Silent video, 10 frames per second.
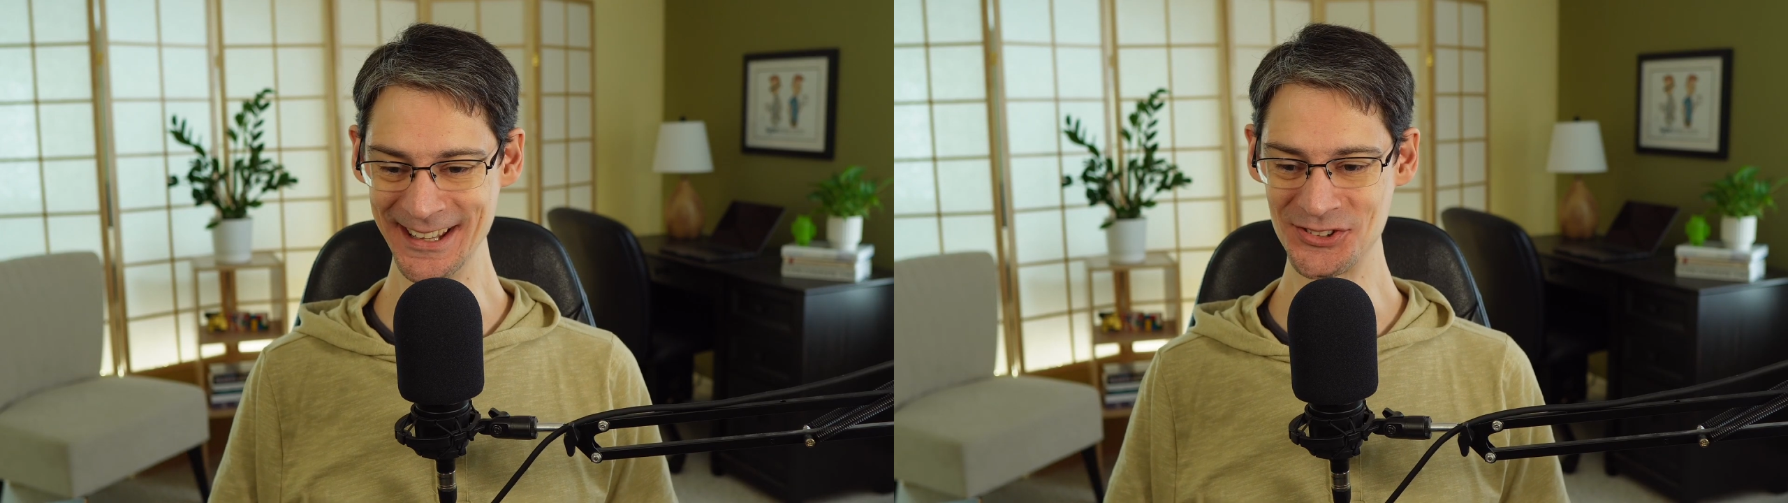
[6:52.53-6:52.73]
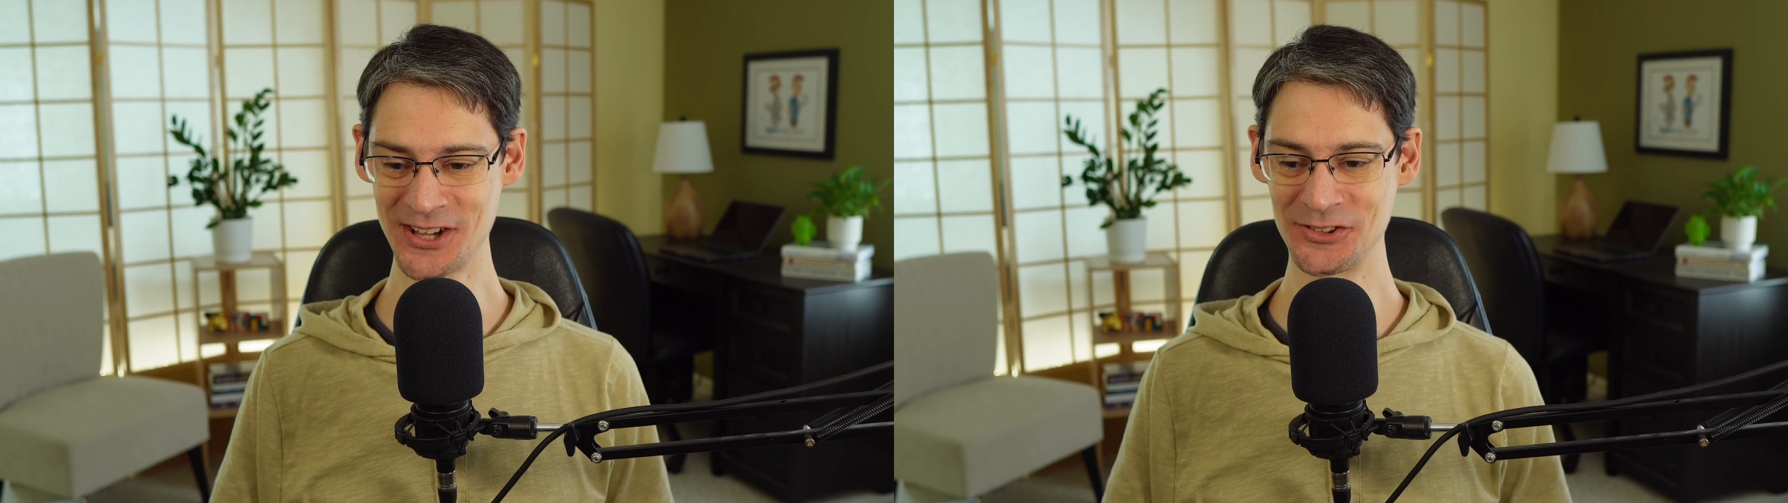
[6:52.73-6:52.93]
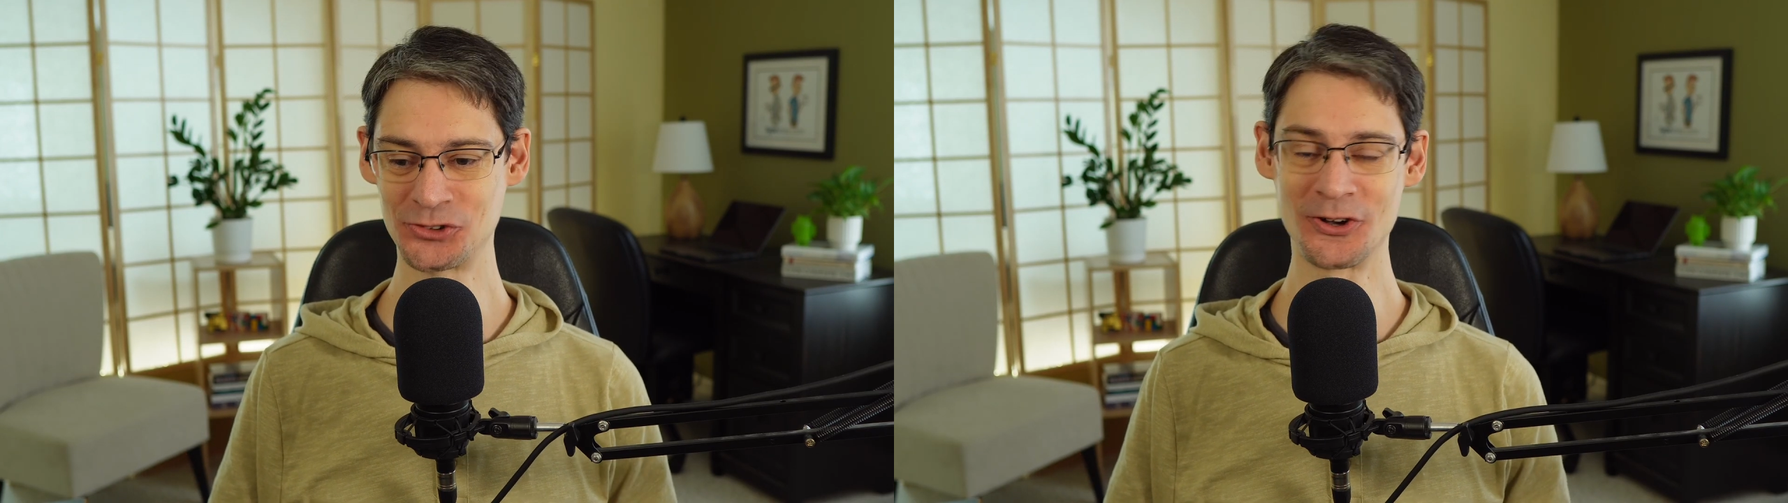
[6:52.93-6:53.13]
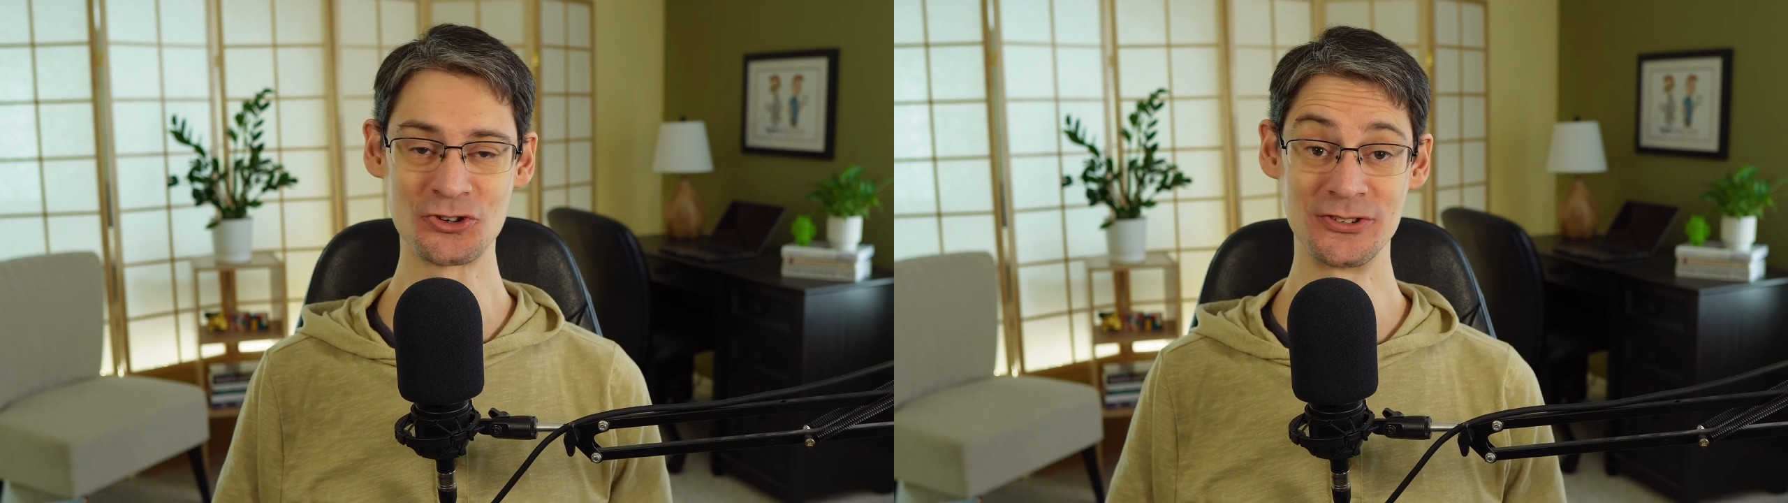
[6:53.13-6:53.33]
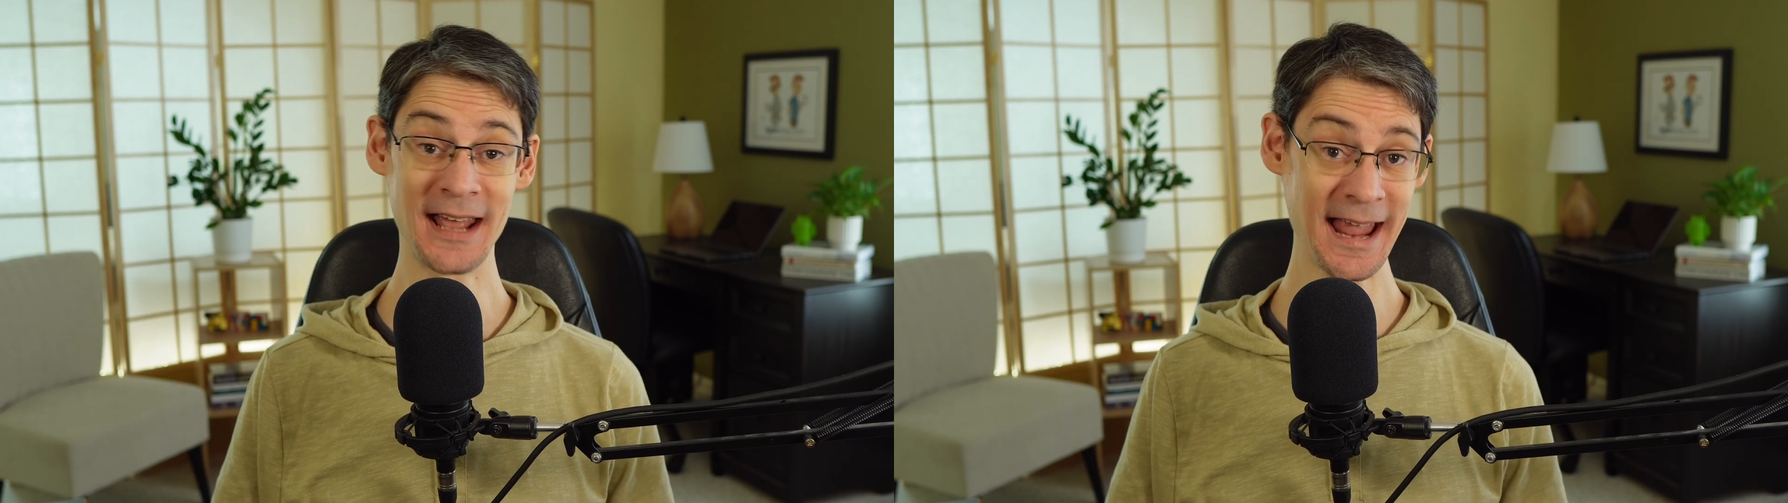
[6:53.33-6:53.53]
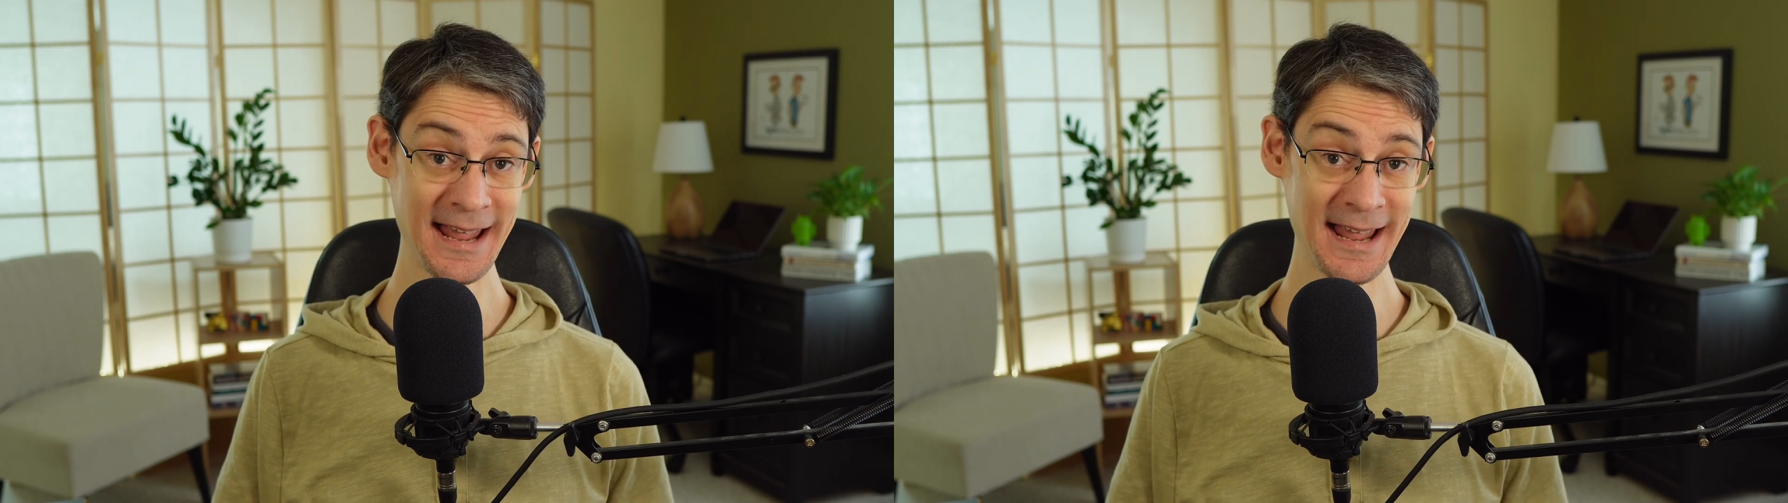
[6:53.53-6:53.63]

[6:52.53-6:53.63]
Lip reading: inside this function,